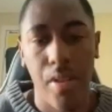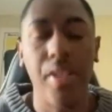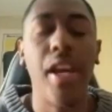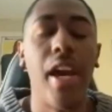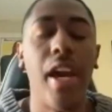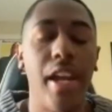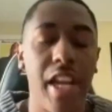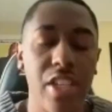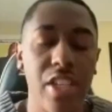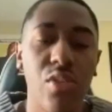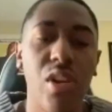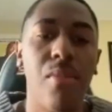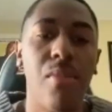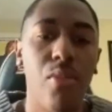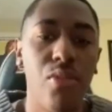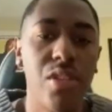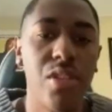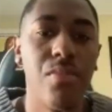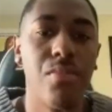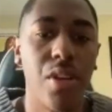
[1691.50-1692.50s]
mean, that
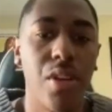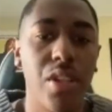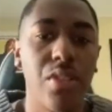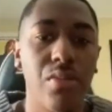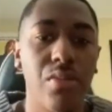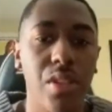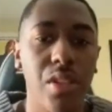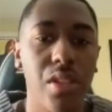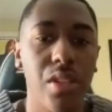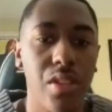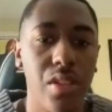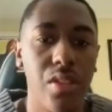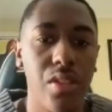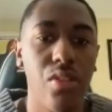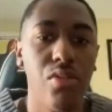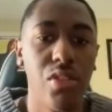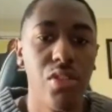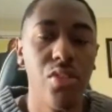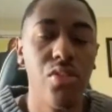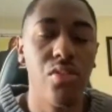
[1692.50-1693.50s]
man can
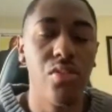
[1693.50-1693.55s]
just